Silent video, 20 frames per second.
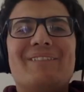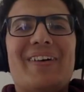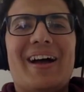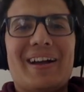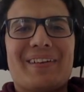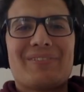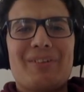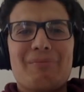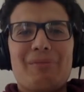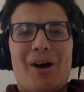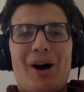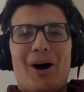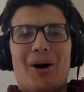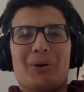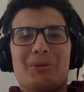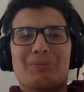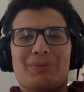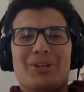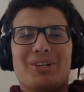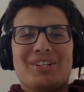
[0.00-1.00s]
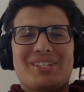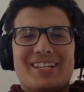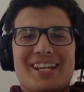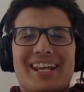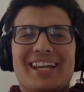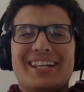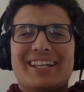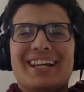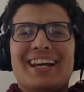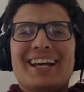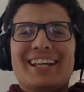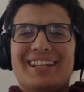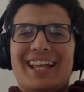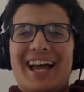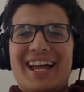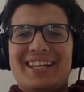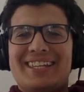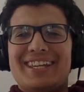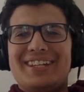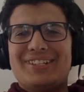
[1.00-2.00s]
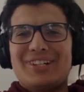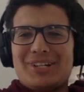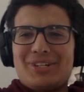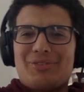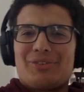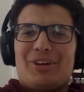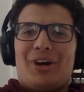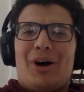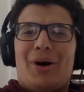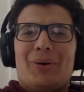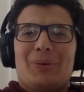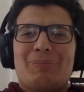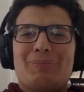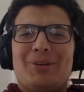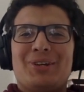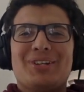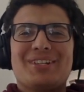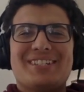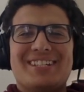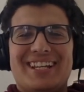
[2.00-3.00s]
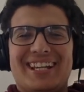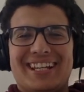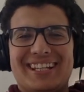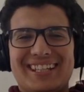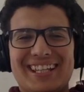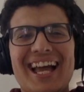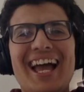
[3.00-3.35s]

back from the hold music. Thank you, Josh, for the hold music.